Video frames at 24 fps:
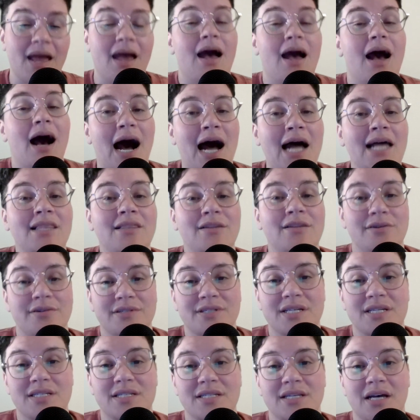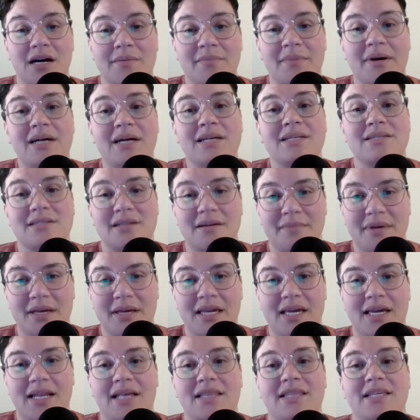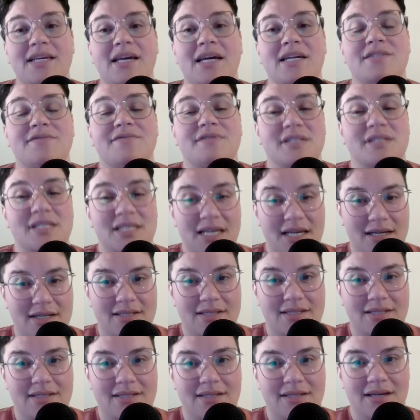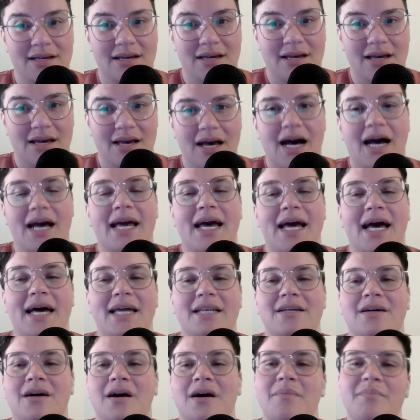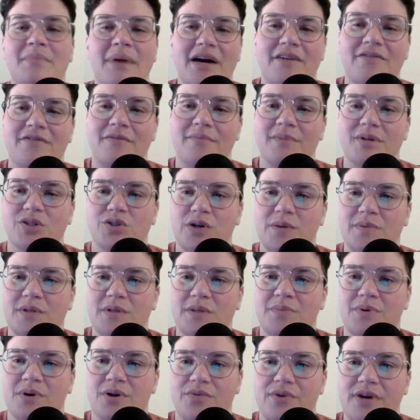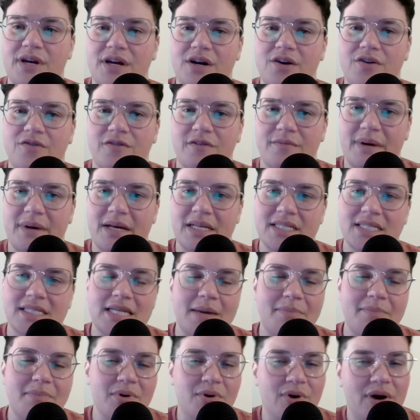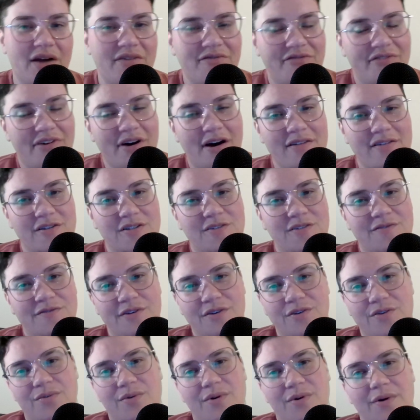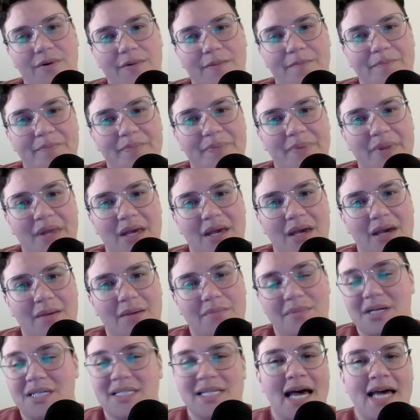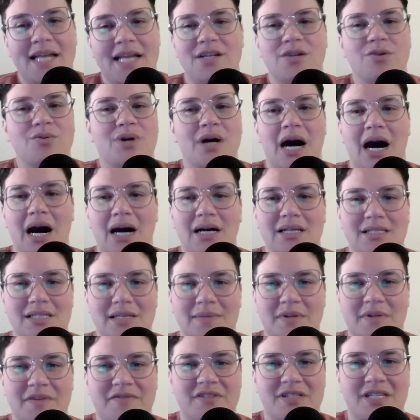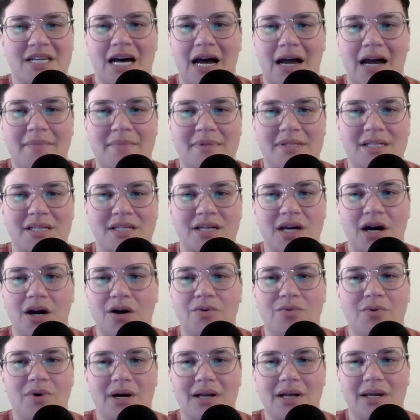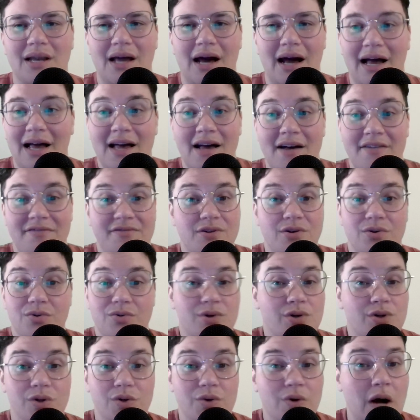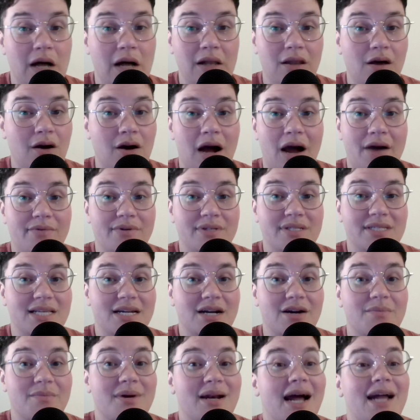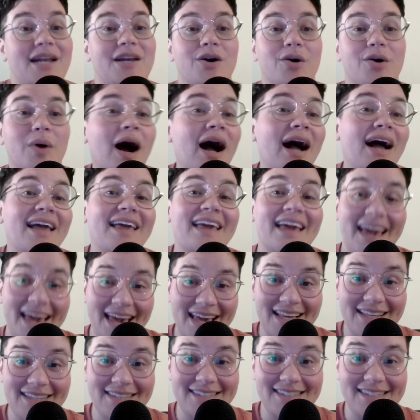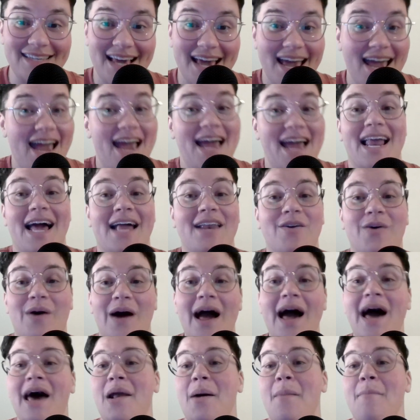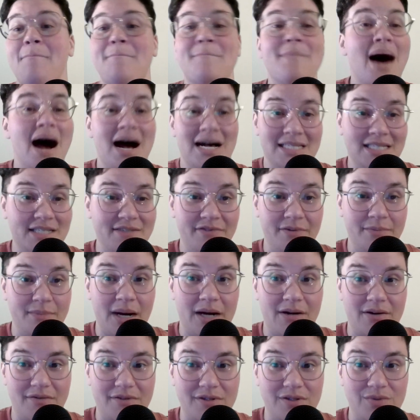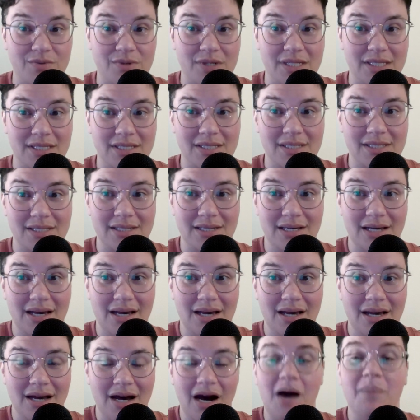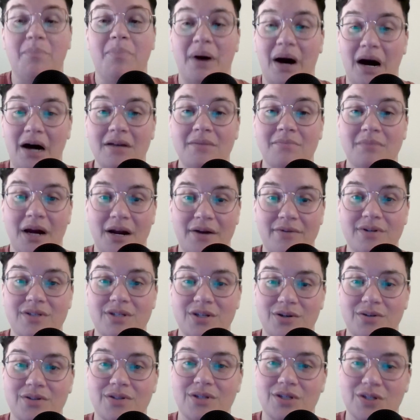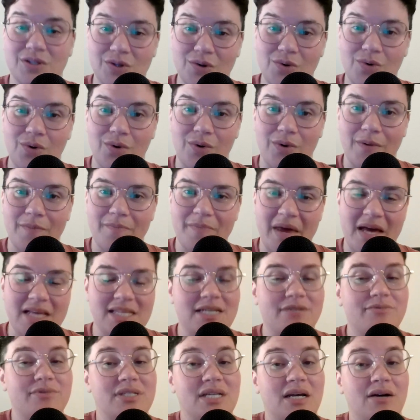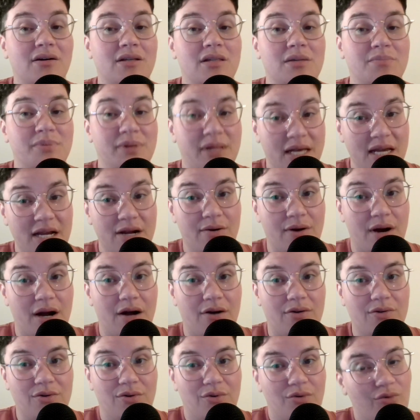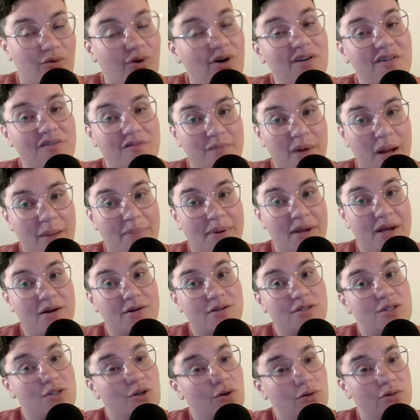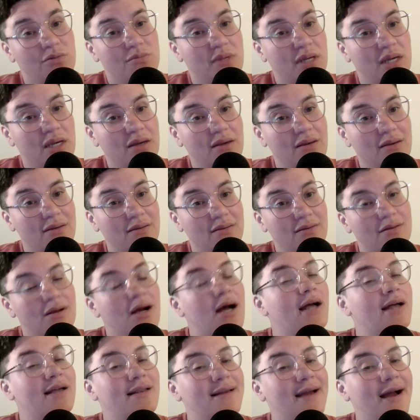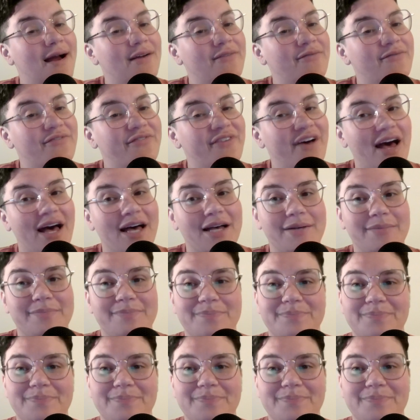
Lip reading: I learned to suck my stomach in at the age of 6. I had come back from a trip to Puerto Rico for my step grandfather's funeral. Because I had no concept of time as a young one, I have no clue how long I was there, but I know I ate and I know I had a massive amount of sweets. Upon my return to school, as I was out on the playground, one of my peers told me I had gotten fat.